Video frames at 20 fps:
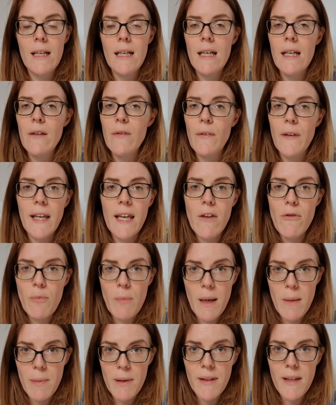"Forgive
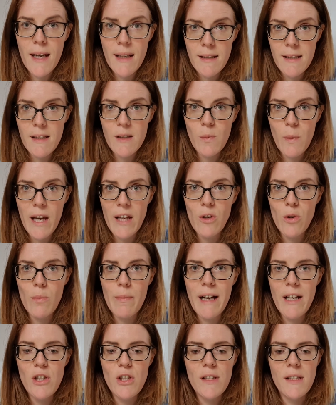me, but that is where your
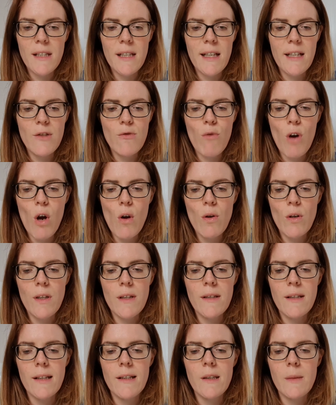majesty is wrong,"
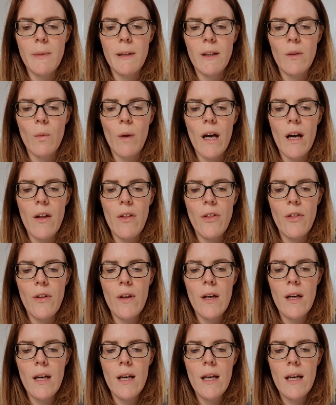said Spittleworth.
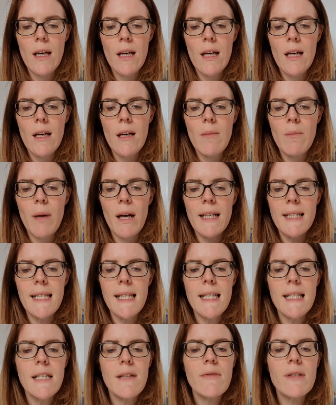"By
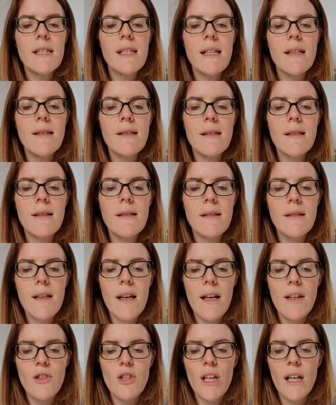dint of ceaseless
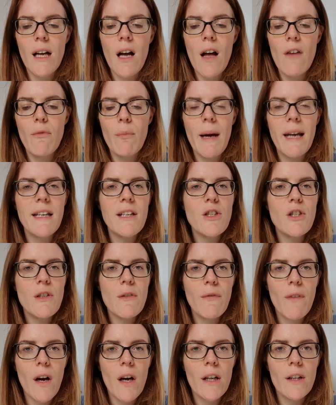searching, I've managed to
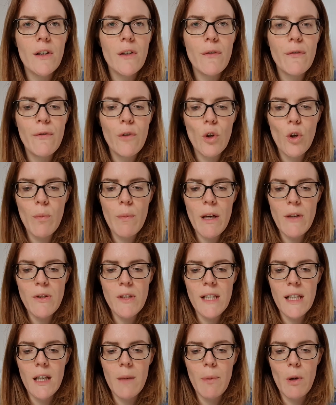find the foremost
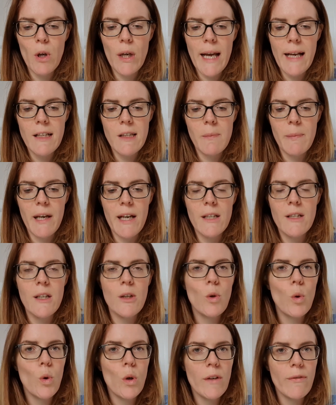Ickabog expert in
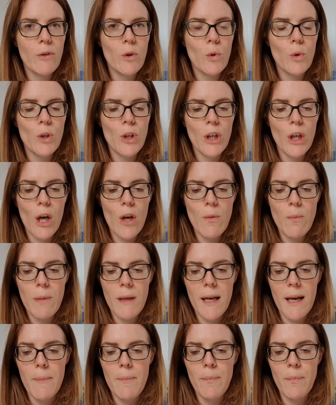all of
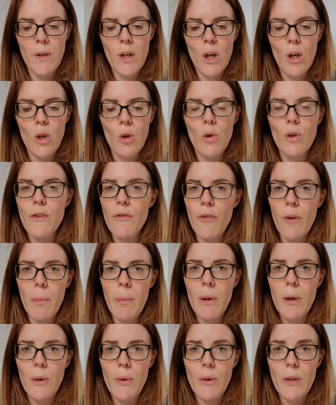Cornucopia. Lord
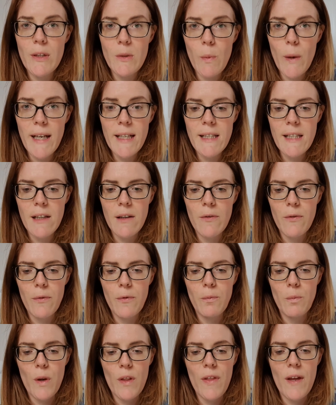Flapoon is waiting
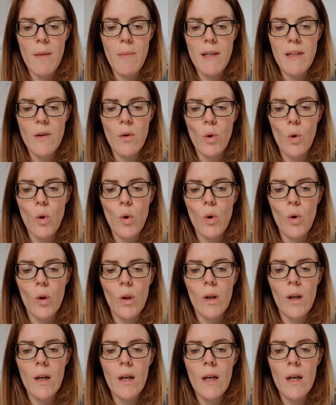with him in the hall."